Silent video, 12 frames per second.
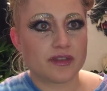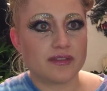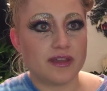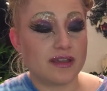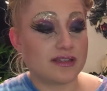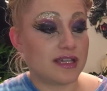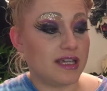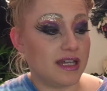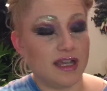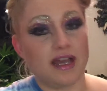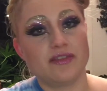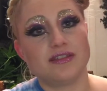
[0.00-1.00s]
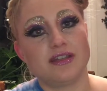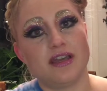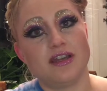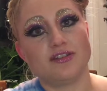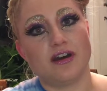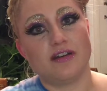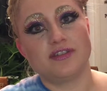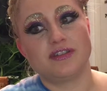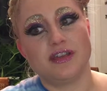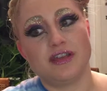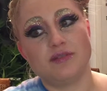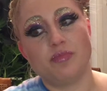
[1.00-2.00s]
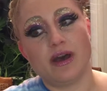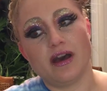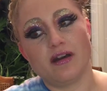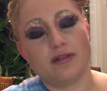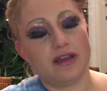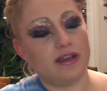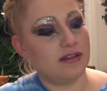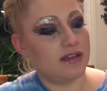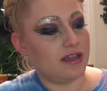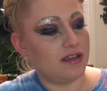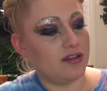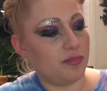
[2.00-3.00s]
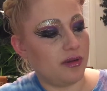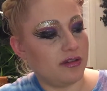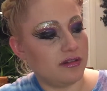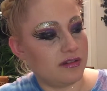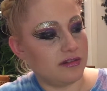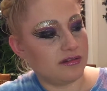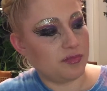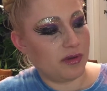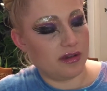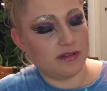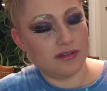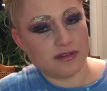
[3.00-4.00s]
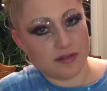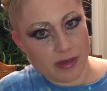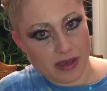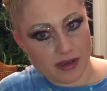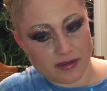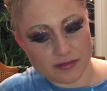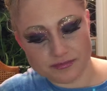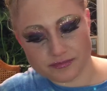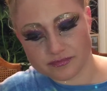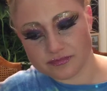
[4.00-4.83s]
things like getting on stage, off the stage, bowing, getting your partner spun to bow,